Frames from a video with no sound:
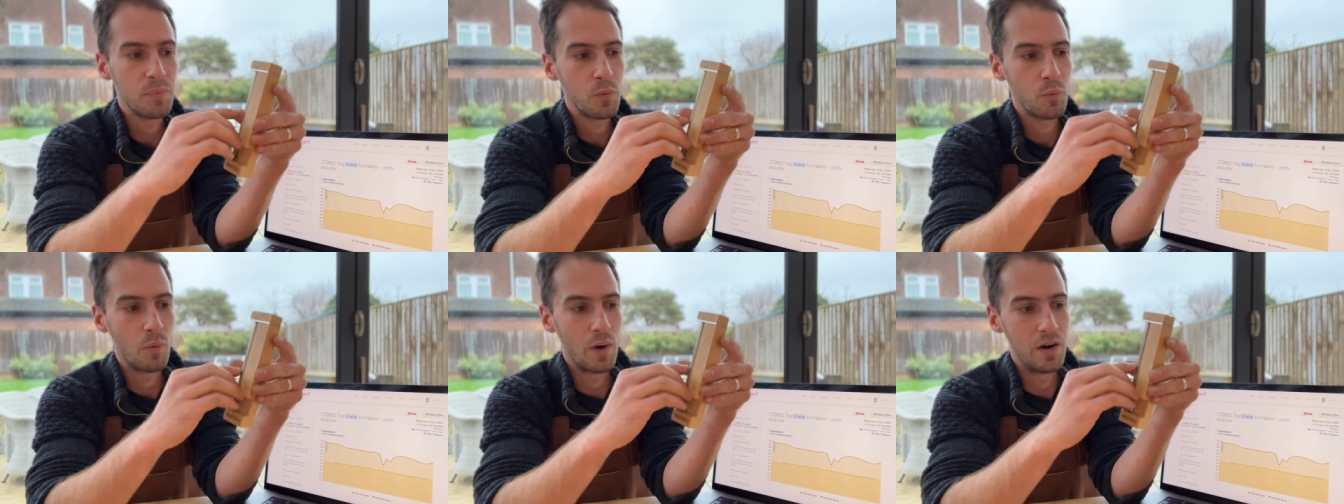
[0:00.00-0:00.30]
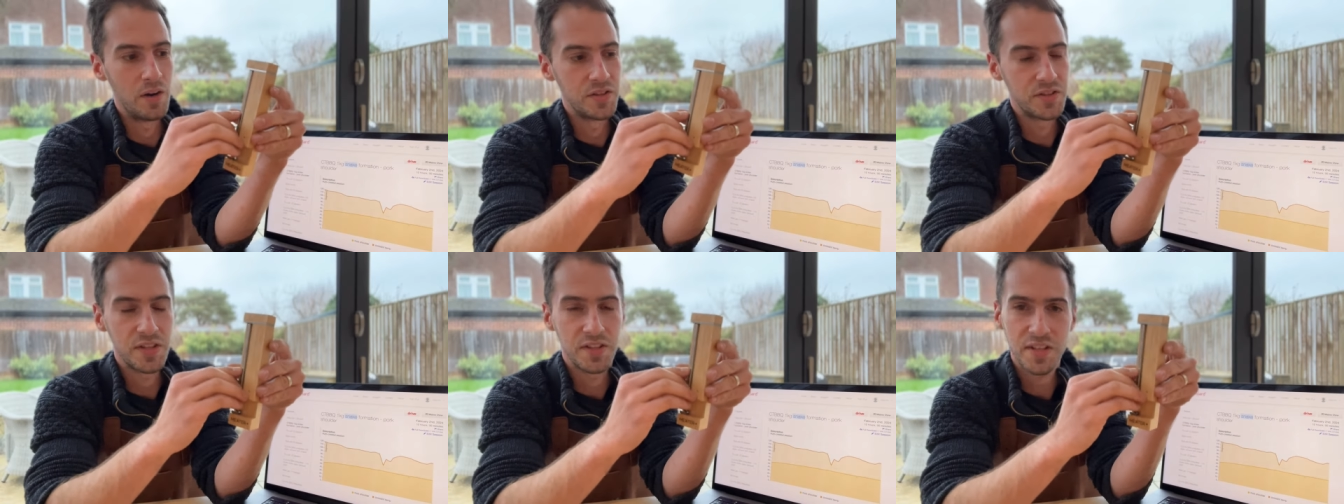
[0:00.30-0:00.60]

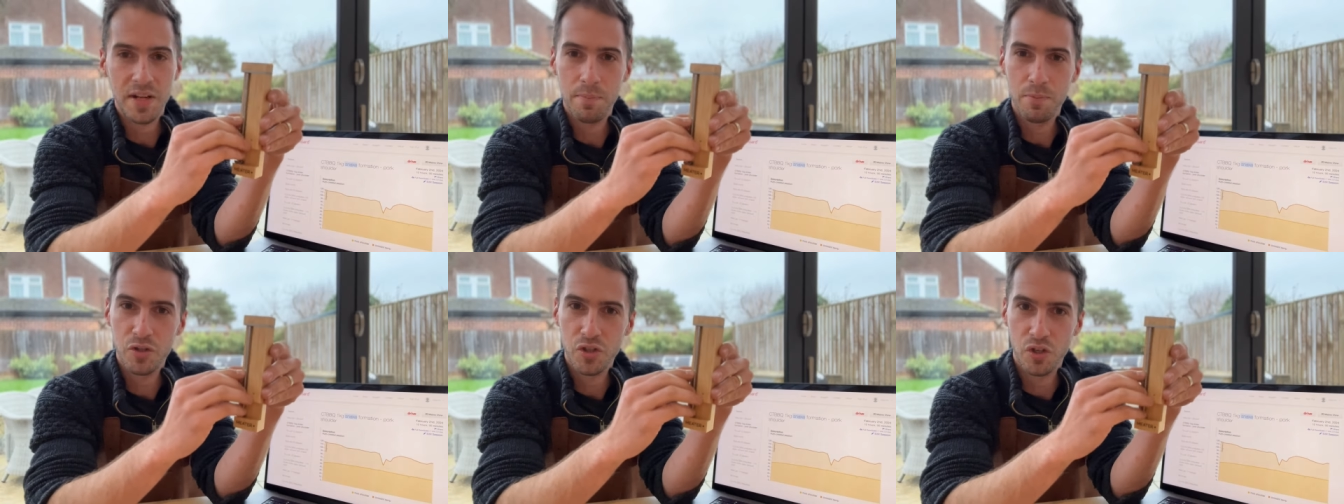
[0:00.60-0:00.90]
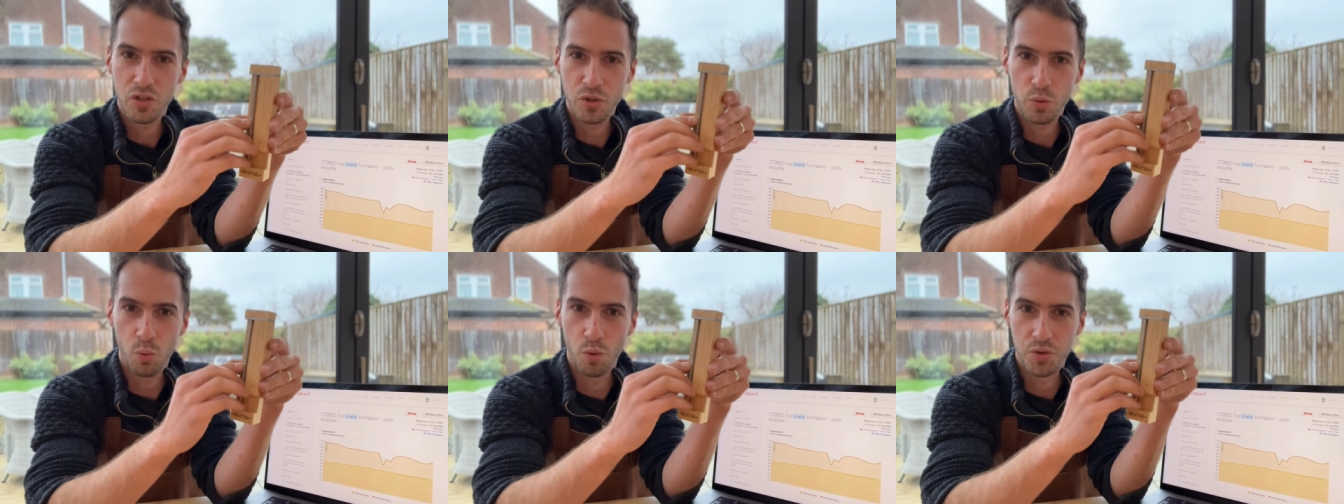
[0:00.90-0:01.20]
whereas the
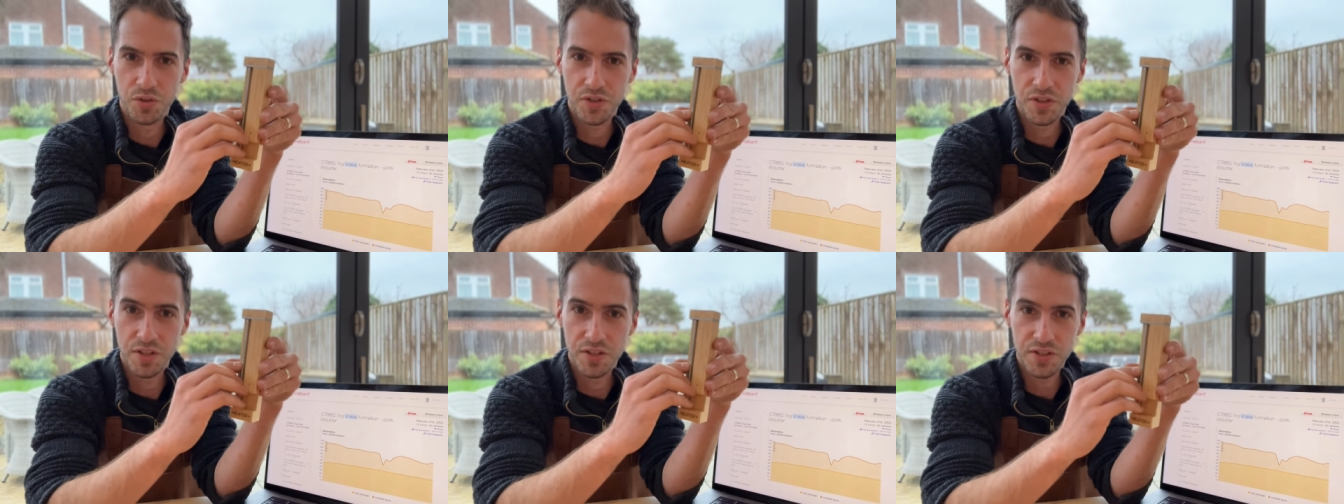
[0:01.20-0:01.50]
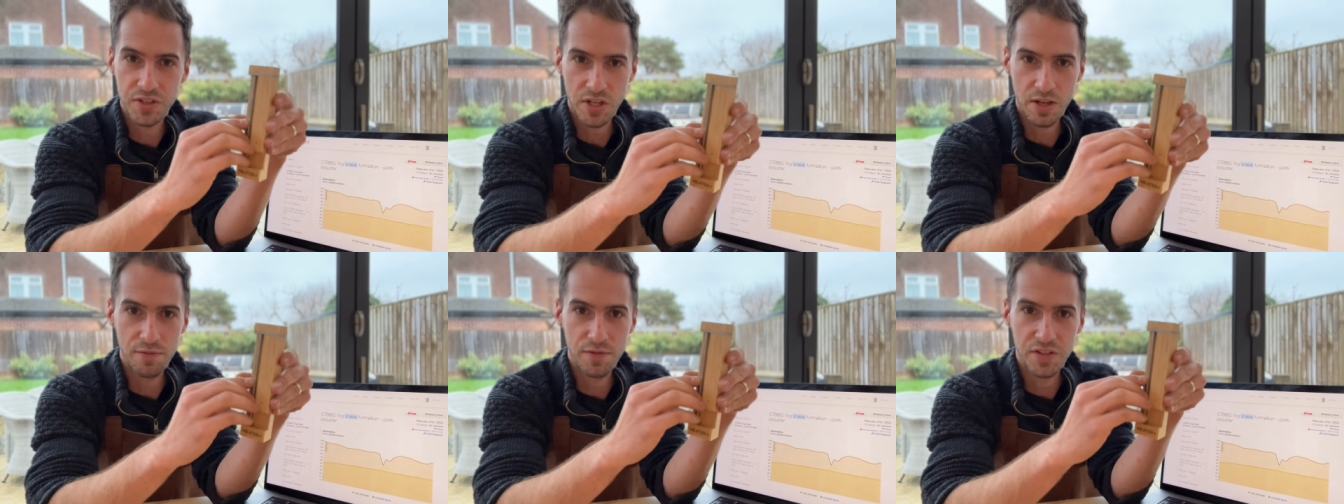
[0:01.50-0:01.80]
temperature towards the
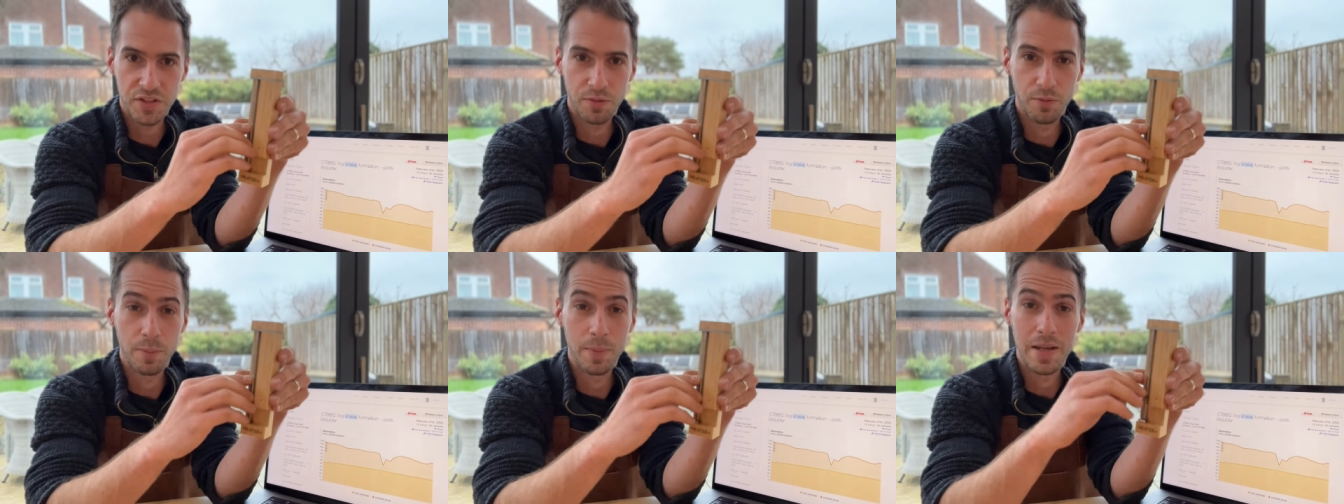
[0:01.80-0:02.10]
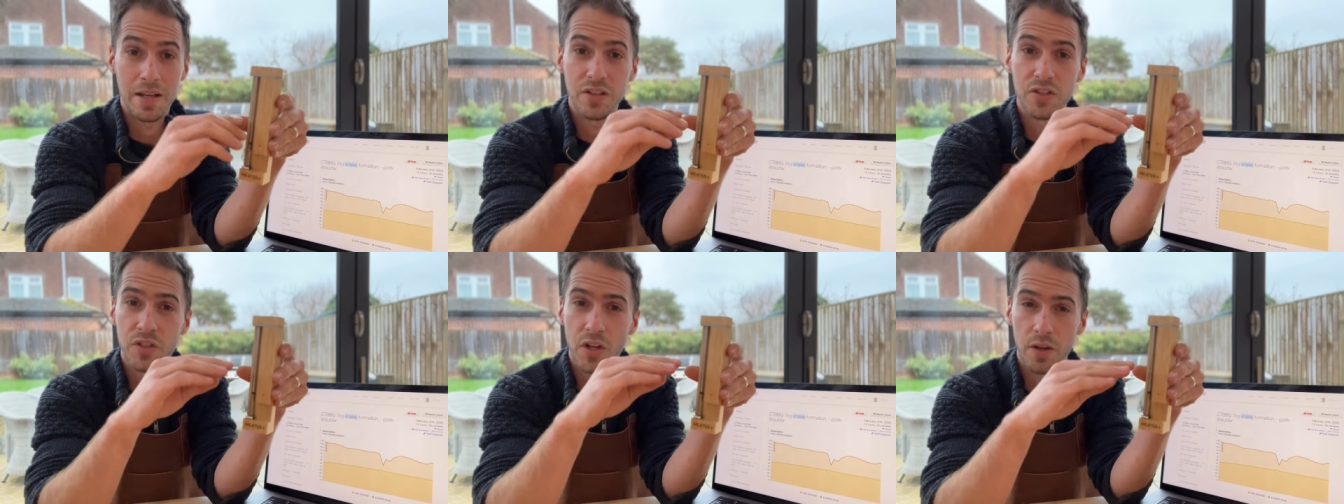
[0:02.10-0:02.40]
surface of the
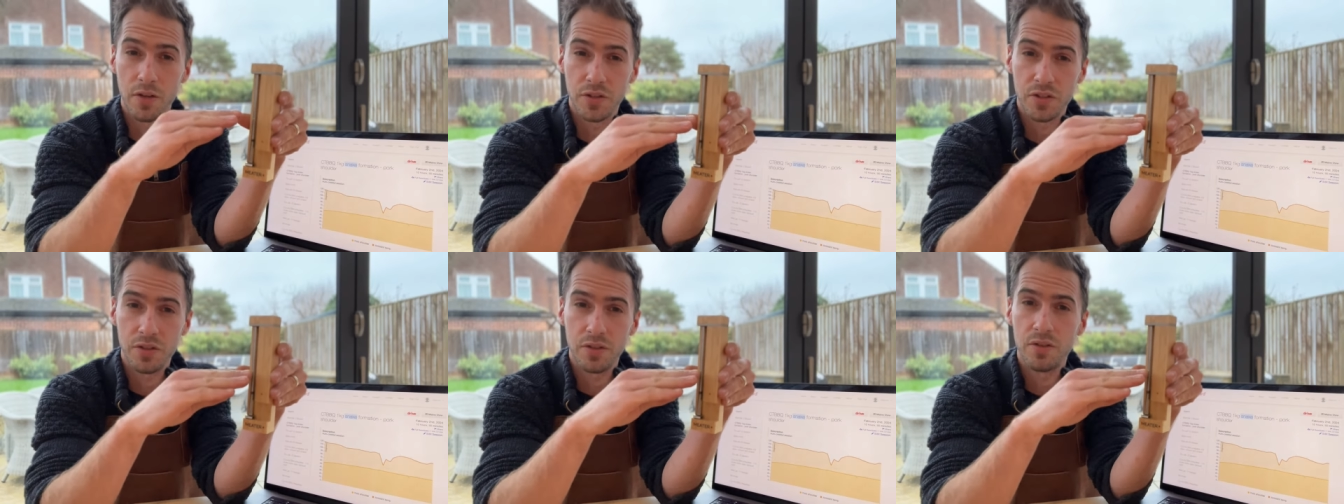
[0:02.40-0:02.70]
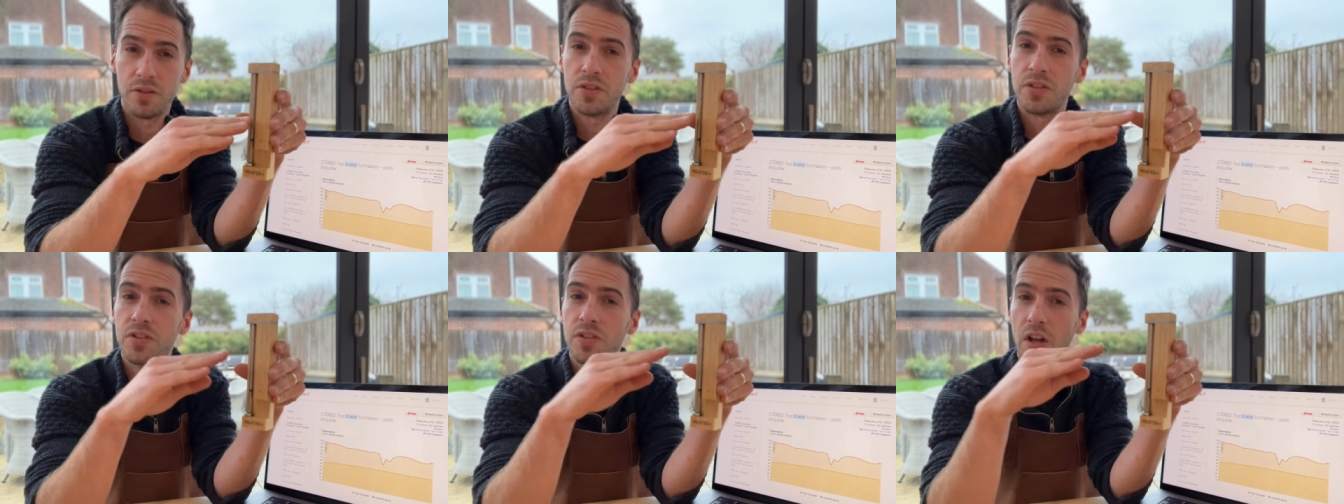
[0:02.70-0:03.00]
meat does
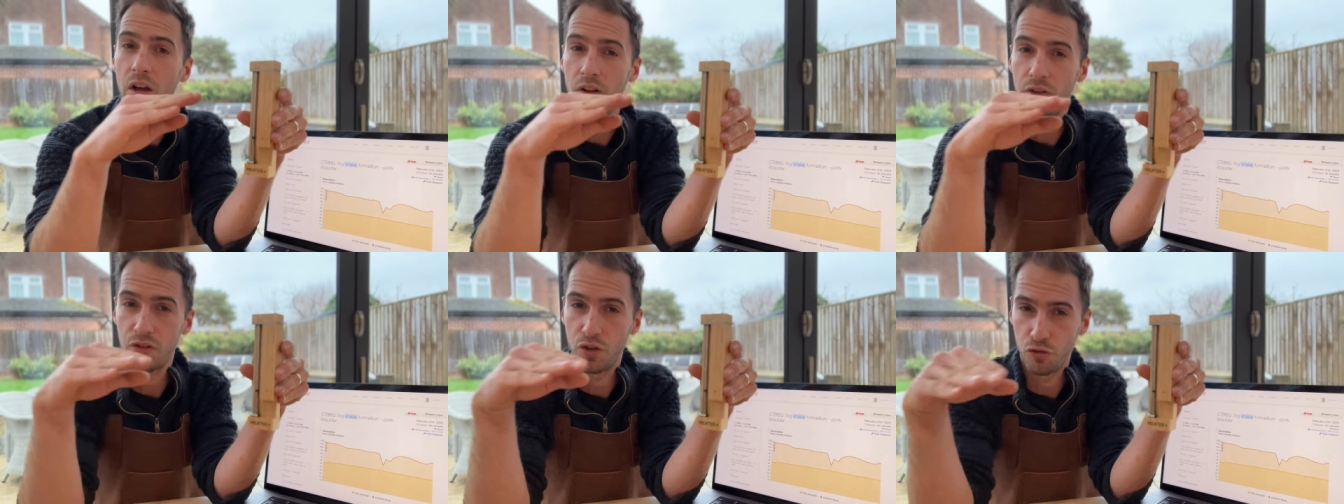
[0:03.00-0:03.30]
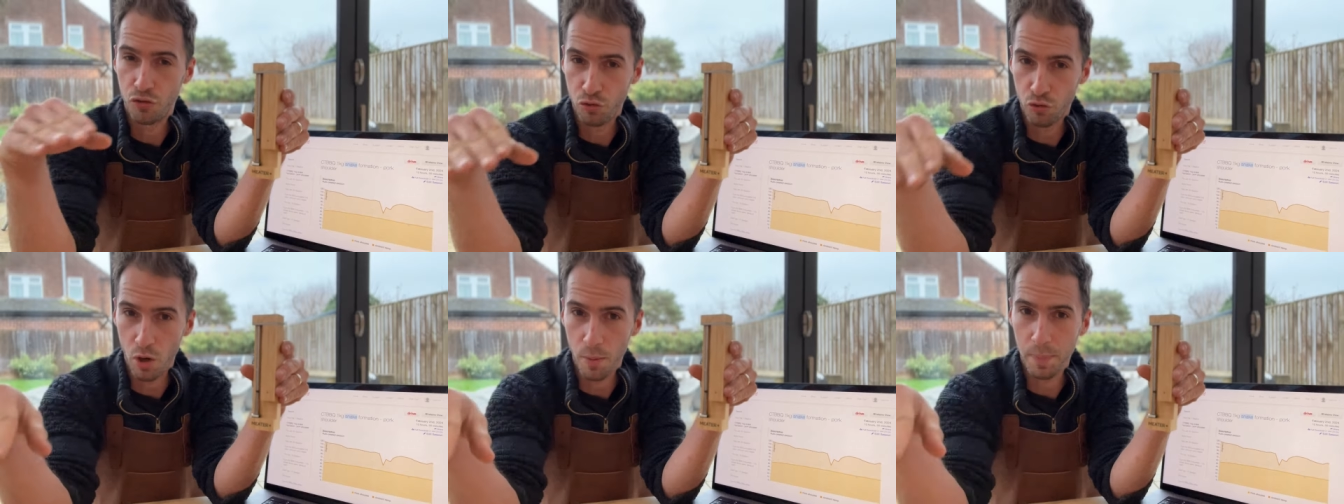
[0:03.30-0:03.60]
start to
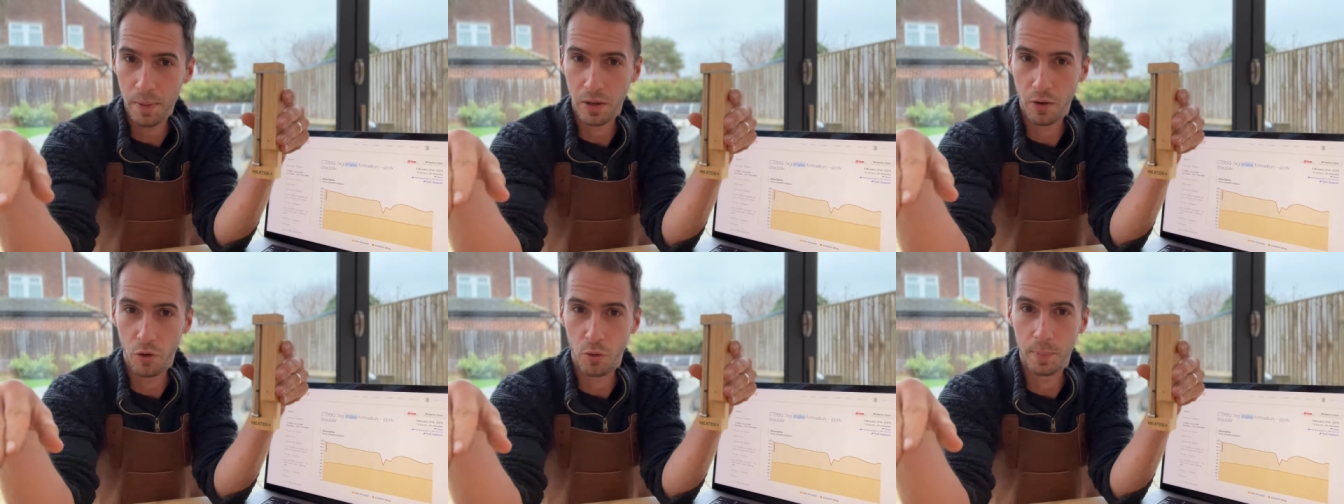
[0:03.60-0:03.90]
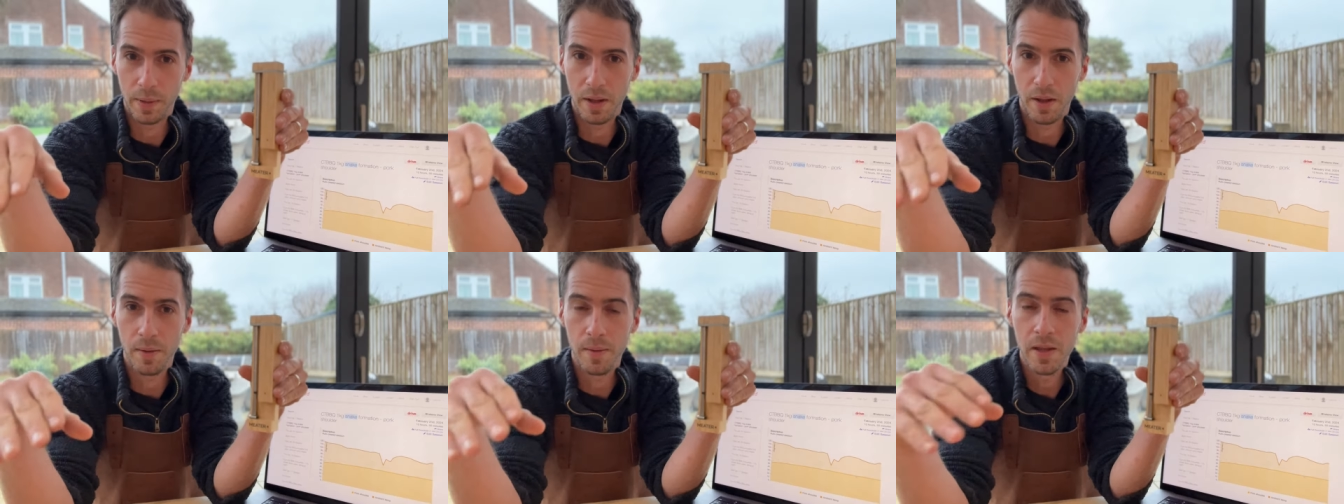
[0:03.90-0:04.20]
drop a little
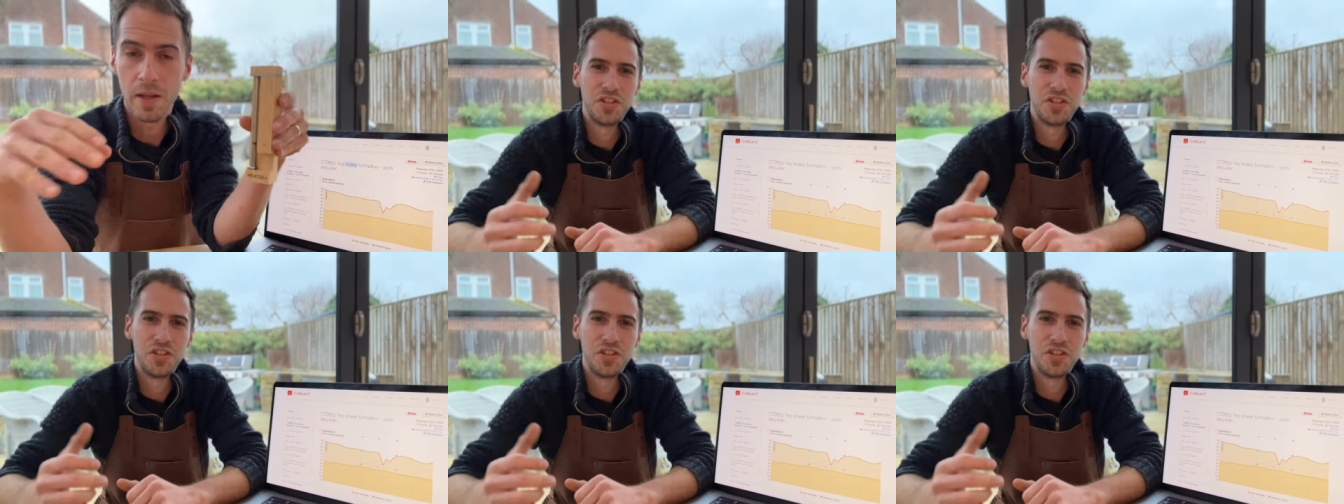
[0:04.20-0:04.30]
bit.